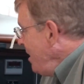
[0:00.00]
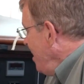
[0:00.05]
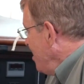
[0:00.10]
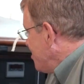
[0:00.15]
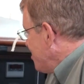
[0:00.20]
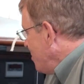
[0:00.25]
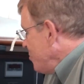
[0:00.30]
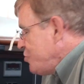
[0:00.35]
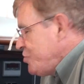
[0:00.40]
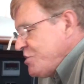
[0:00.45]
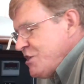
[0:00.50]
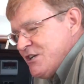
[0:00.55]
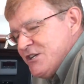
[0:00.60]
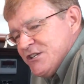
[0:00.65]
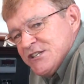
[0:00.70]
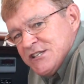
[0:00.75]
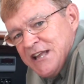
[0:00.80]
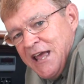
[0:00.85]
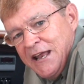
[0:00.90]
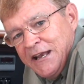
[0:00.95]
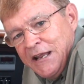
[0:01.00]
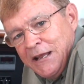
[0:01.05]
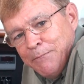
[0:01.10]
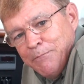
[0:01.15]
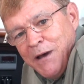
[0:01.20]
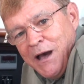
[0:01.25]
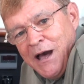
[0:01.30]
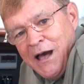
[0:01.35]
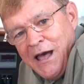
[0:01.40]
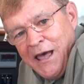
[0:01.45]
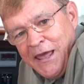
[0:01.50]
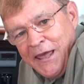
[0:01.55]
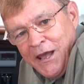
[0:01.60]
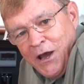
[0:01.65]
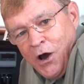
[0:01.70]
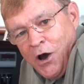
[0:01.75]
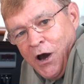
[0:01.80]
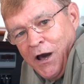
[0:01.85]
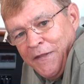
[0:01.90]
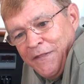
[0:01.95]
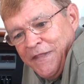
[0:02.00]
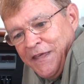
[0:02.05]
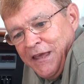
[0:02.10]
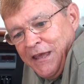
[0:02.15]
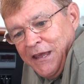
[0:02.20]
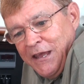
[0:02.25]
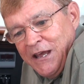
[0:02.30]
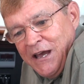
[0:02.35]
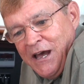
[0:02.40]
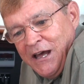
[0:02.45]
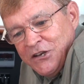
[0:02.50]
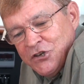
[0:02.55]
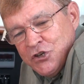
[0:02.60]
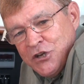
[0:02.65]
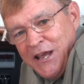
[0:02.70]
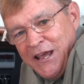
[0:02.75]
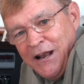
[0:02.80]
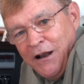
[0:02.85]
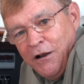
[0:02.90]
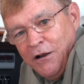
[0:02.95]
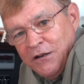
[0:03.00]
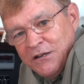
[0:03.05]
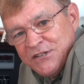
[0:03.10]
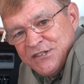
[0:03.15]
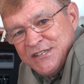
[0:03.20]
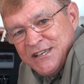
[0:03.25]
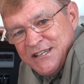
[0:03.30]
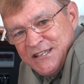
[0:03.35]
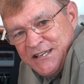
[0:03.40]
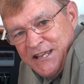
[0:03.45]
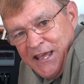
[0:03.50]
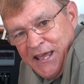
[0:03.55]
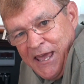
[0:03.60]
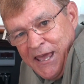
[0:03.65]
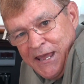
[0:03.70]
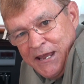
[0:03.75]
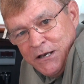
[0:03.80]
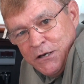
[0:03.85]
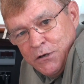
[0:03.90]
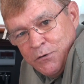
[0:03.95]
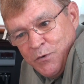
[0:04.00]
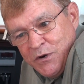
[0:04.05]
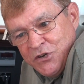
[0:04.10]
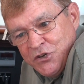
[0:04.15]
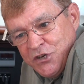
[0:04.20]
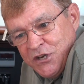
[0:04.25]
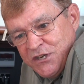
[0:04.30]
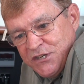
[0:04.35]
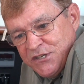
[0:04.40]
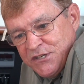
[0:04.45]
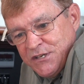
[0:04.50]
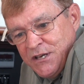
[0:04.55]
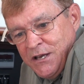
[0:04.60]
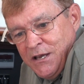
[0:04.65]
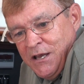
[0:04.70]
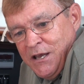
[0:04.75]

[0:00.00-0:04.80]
So she's standing by on the channel 68, which is